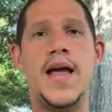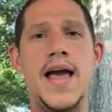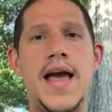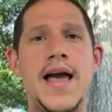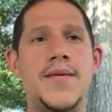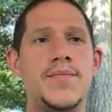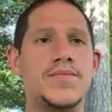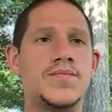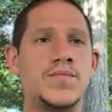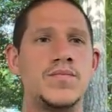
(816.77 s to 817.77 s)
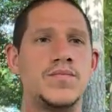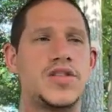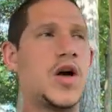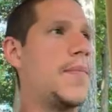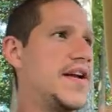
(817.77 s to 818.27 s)
And
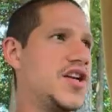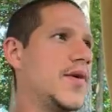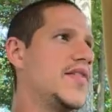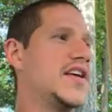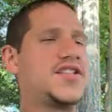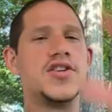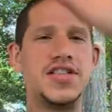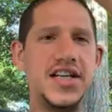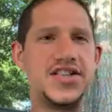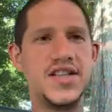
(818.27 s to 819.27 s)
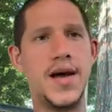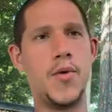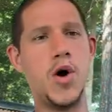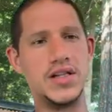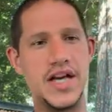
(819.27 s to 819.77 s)
so by doing this, you're teaching them
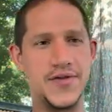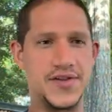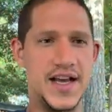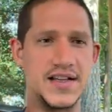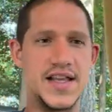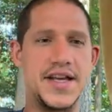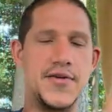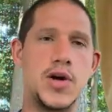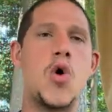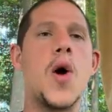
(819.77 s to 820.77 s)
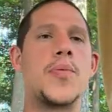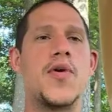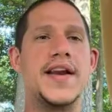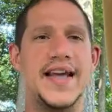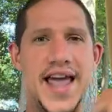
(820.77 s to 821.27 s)
all different things. Like you're
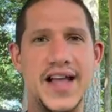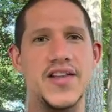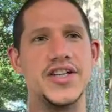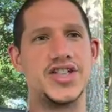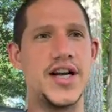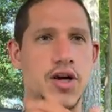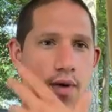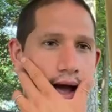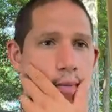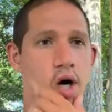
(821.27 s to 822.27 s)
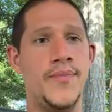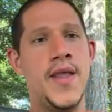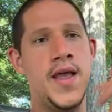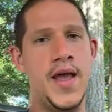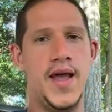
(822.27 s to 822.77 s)
incorporating English and grammar
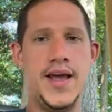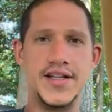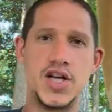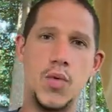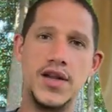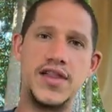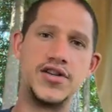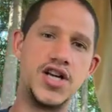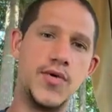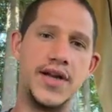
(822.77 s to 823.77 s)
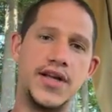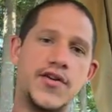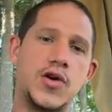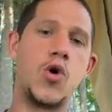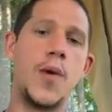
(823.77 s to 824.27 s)
into what they're doing.
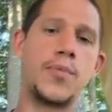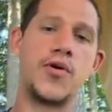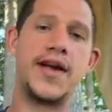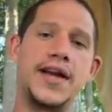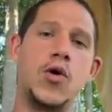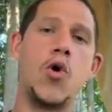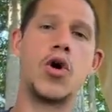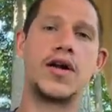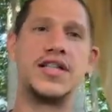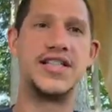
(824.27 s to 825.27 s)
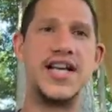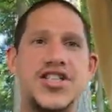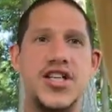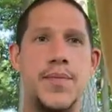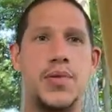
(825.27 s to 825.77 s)
You're incorporating
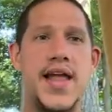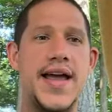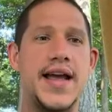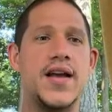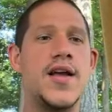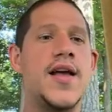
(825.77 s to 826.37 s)
organization and planning.